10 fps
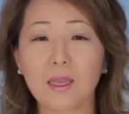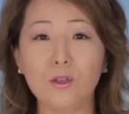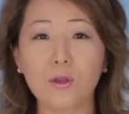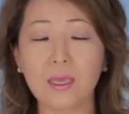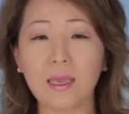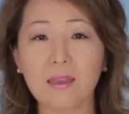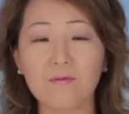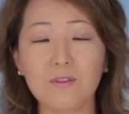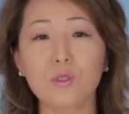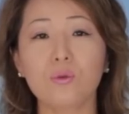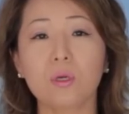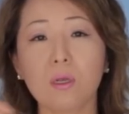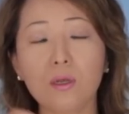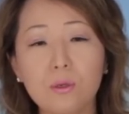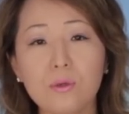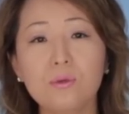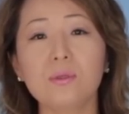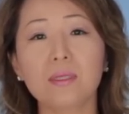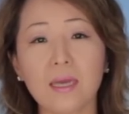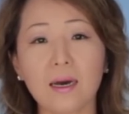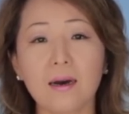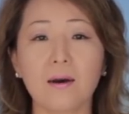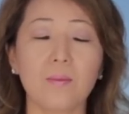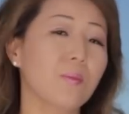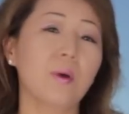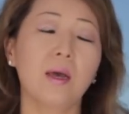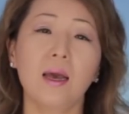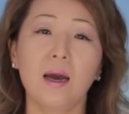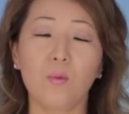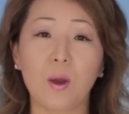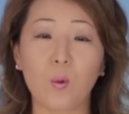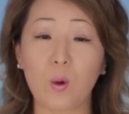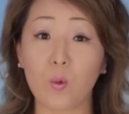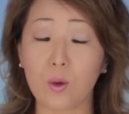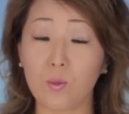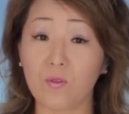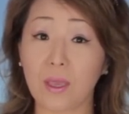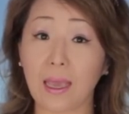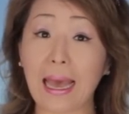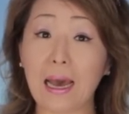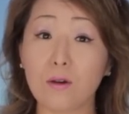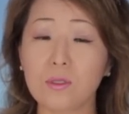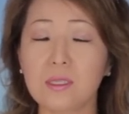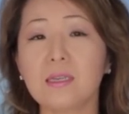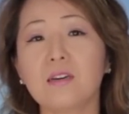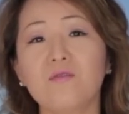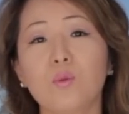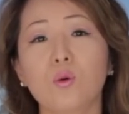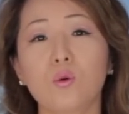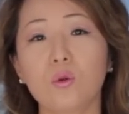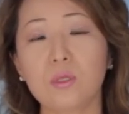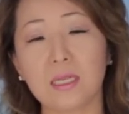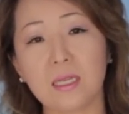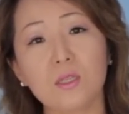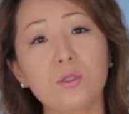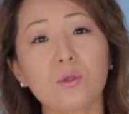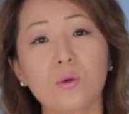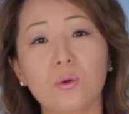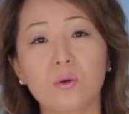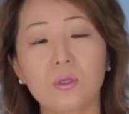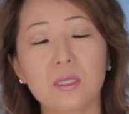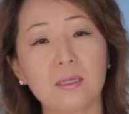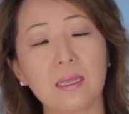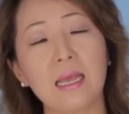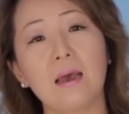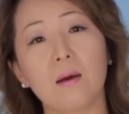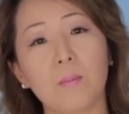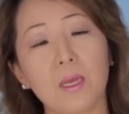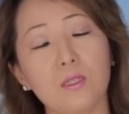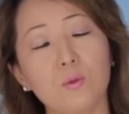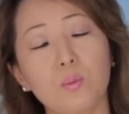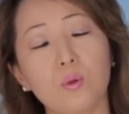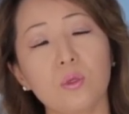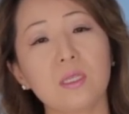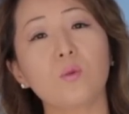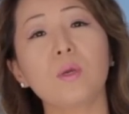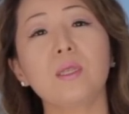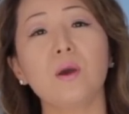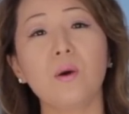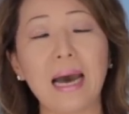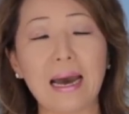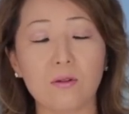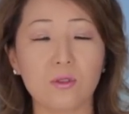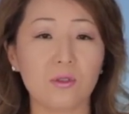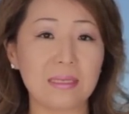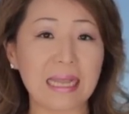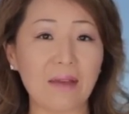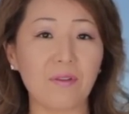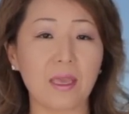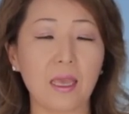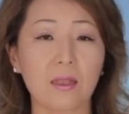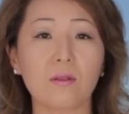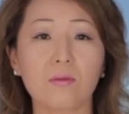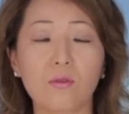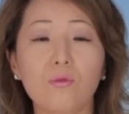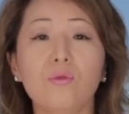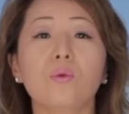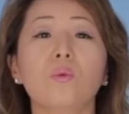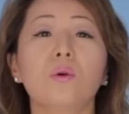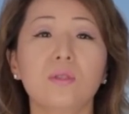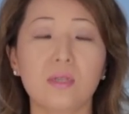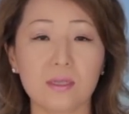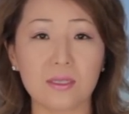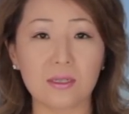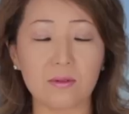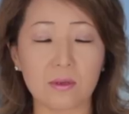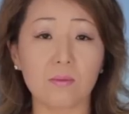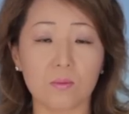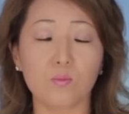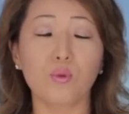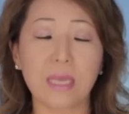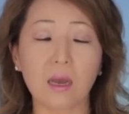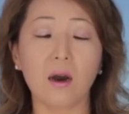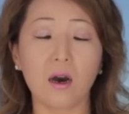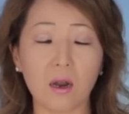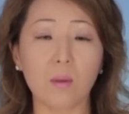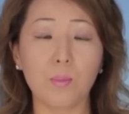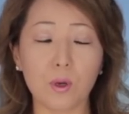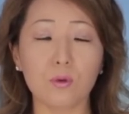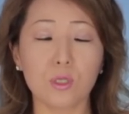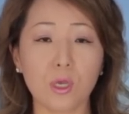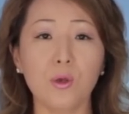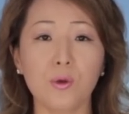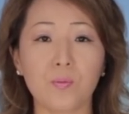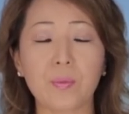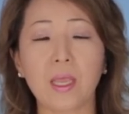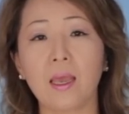looking at visual clues when we're moving out of port and into port, and we know how to navigate through the waters to bring our boat home.